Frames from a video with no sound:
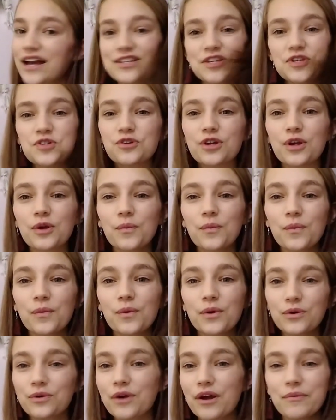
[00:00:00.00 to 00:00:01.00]
had such a great,
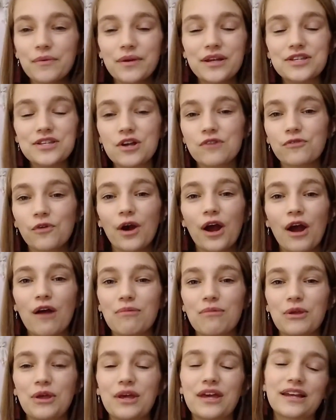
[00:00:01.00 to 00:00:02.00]
great week so far, I
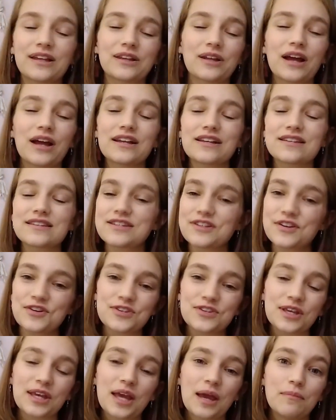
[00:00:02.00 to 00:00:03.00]
hope that it
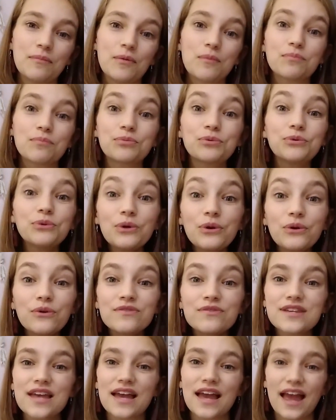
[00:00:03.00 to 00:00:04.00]
seriously
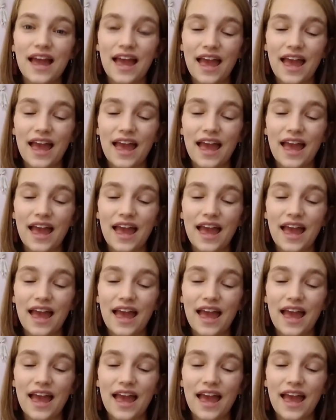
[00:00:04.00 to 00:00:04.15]
improves.